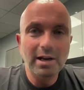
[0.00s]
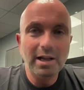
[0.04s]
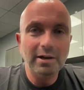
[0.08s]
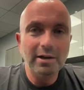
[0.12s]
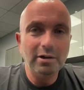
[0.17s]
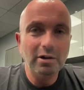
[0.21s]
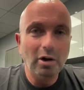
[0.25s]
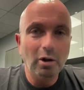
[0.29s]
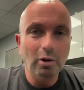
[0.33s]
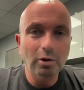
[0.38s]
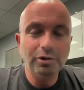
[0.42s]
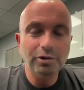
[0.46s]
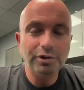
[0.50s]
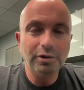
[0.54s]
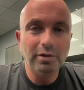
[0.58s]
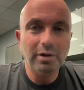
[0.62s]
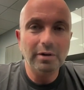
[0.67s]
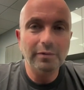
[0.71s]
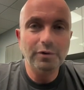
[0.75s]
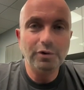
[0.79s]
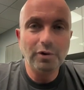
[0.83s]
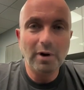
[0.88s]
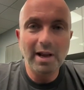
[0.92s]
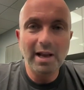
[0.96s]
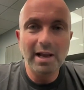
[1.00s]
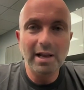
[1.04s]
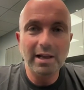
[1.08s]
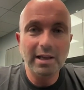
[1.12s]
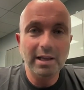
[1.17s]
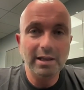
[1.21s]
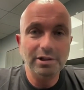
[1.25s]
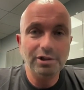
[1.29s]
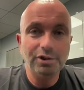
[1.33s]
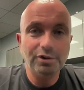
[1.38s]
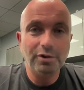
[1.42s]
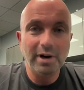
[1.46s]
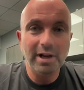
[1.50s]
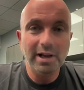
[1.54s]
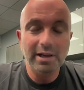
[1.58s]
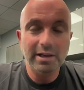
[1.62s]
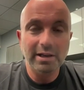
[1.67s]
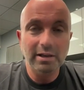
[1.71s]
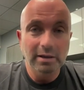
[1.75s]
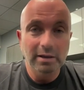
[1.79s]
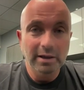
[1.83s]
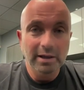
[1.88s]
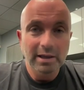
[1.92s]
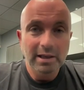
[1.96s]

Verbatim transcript: and culture of drag as drag